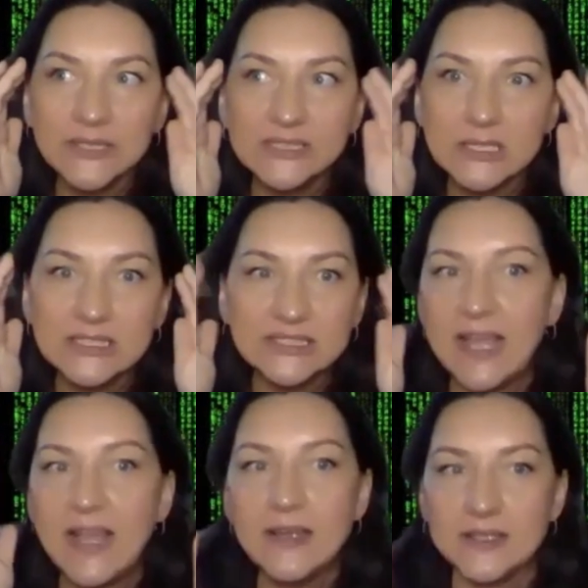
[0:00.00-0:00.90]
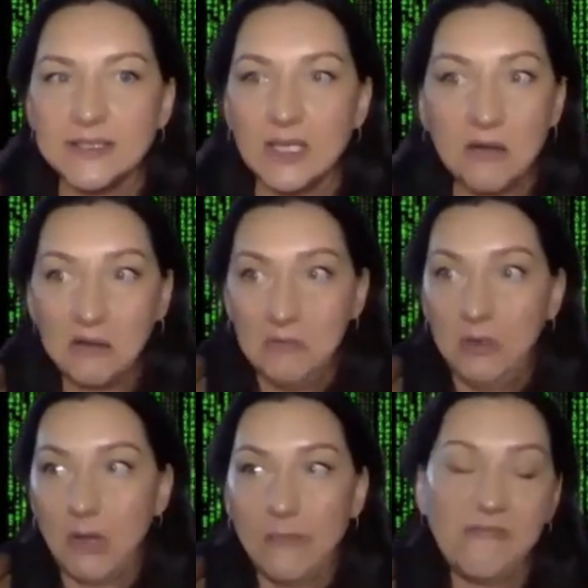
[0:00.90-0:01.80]
it's insanity. And I
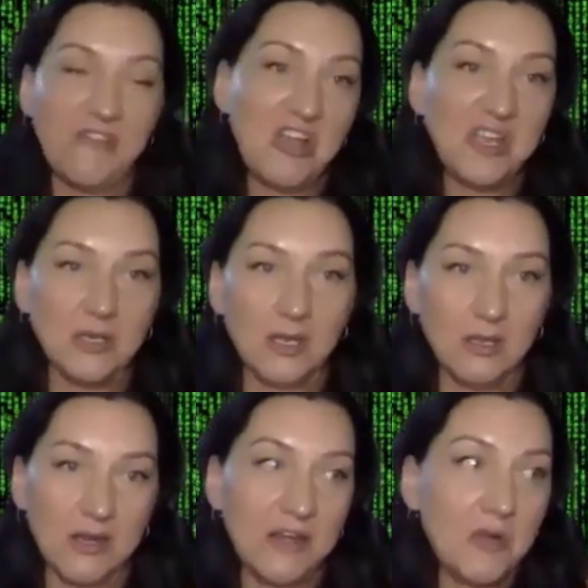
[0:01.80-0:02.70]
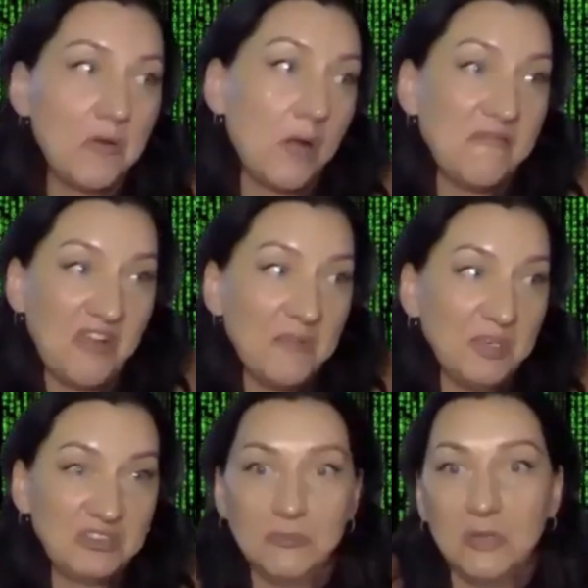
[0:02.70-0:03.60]
don't know, I'm fine. And I know how I'm
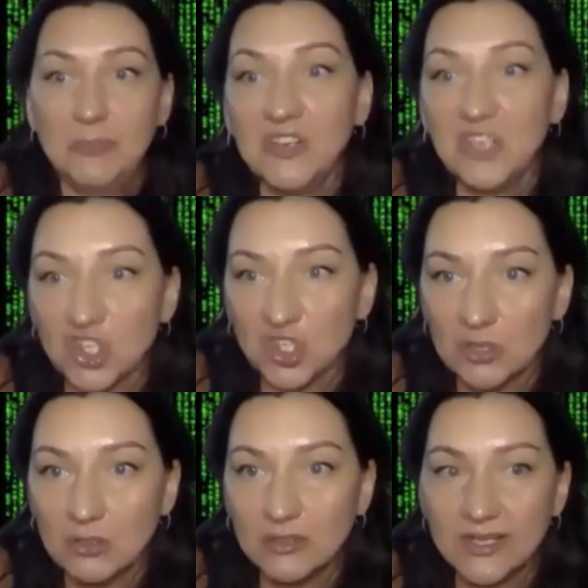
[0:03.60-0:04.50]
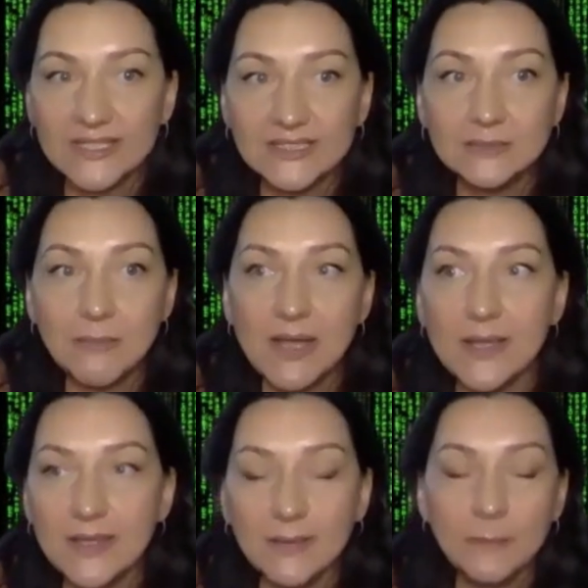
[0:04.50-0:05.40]
fine because I'm not bitter. That's
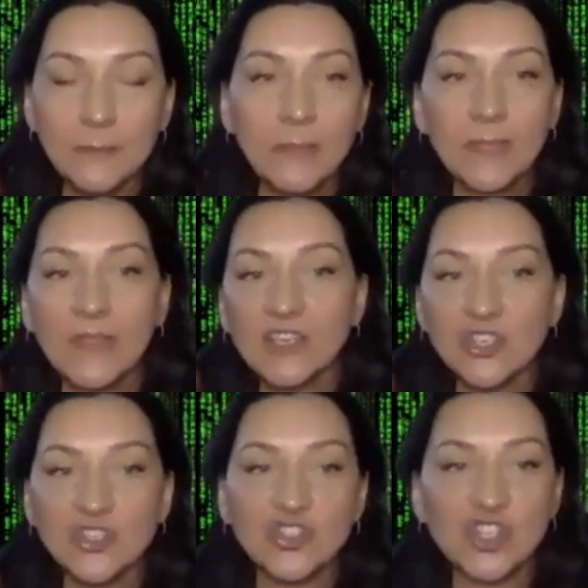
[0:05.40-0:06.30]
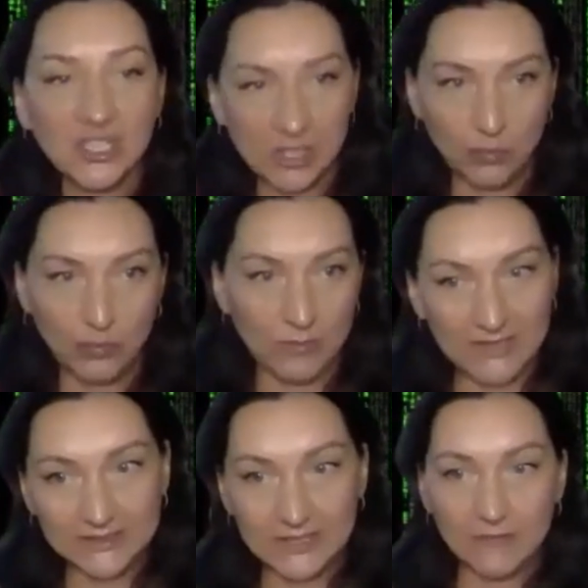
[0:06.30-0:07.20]
my check-in
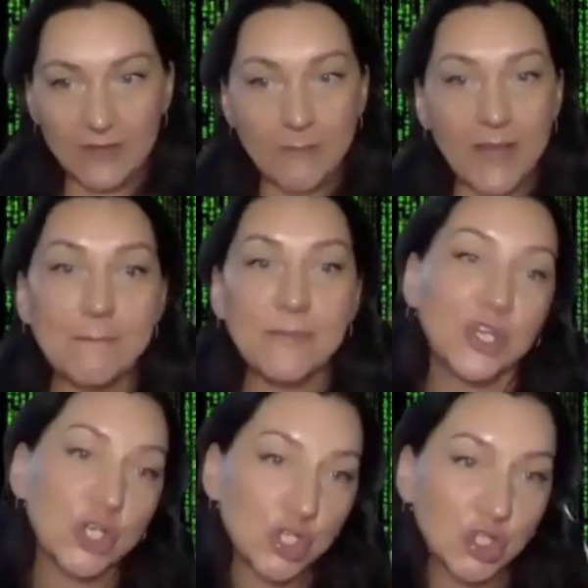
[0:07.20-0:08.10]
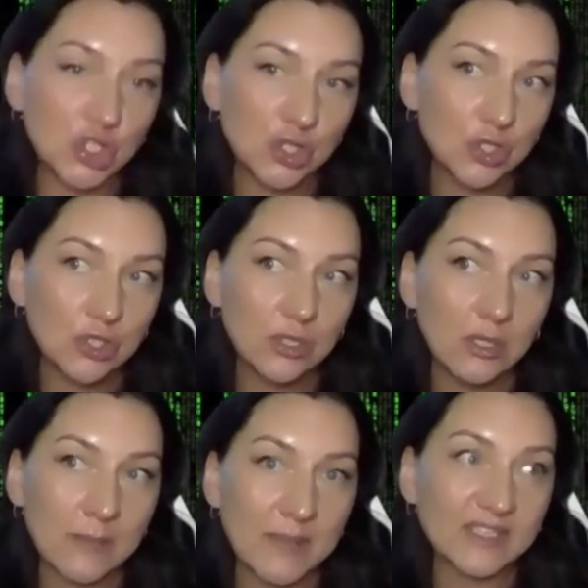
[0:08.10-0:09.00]
with myself. Am I bitter?
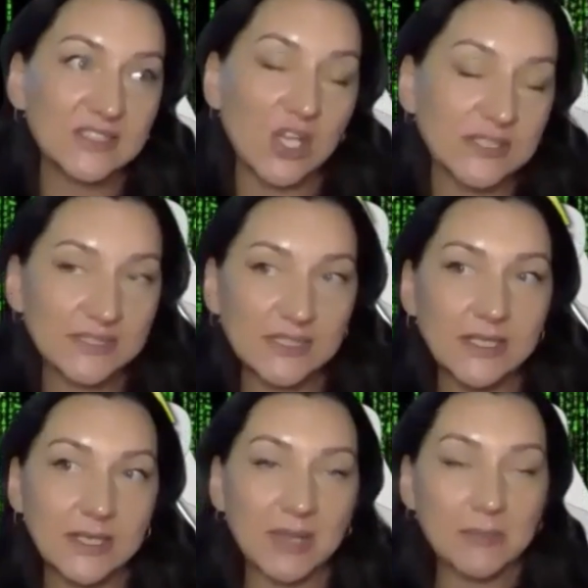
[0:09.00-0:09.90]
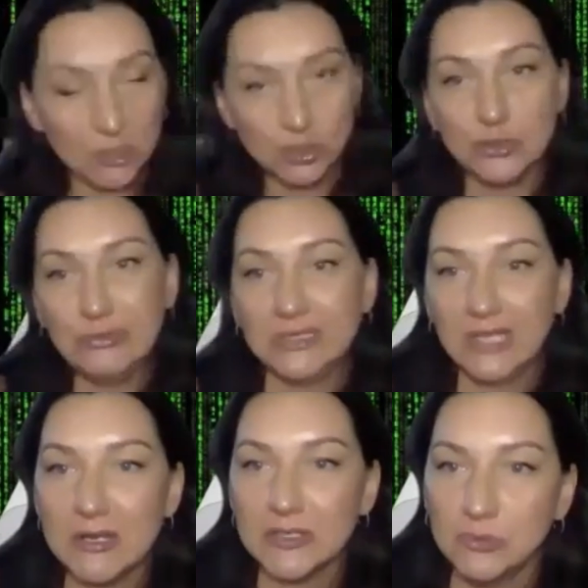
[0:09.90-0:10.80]
Am I exhausted? I mean, I do
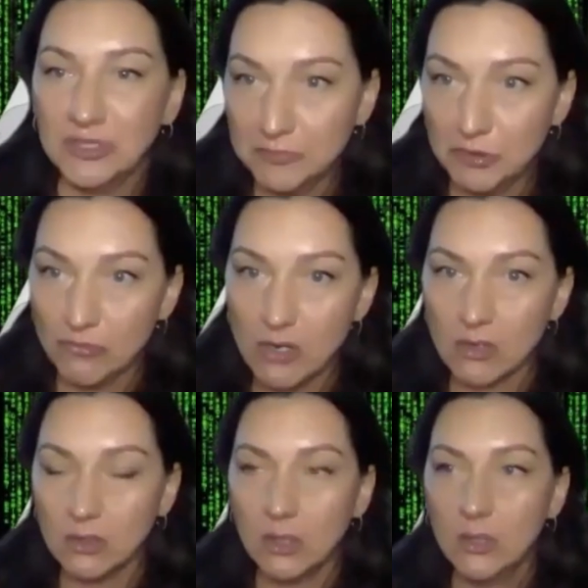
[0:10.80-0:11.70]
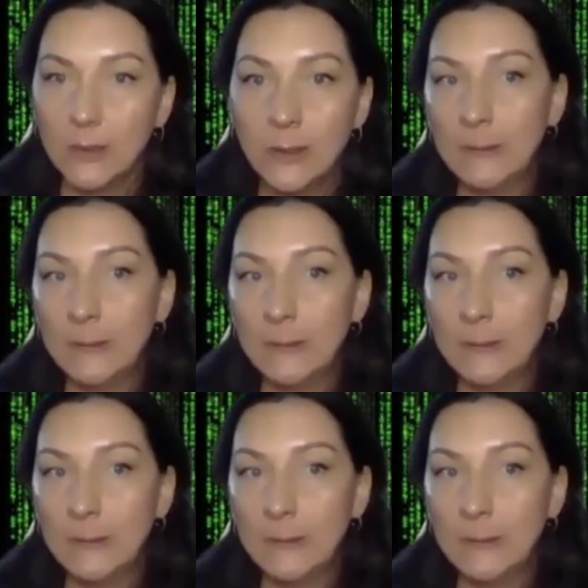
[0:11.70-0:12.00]
get tired, don't get me wrong,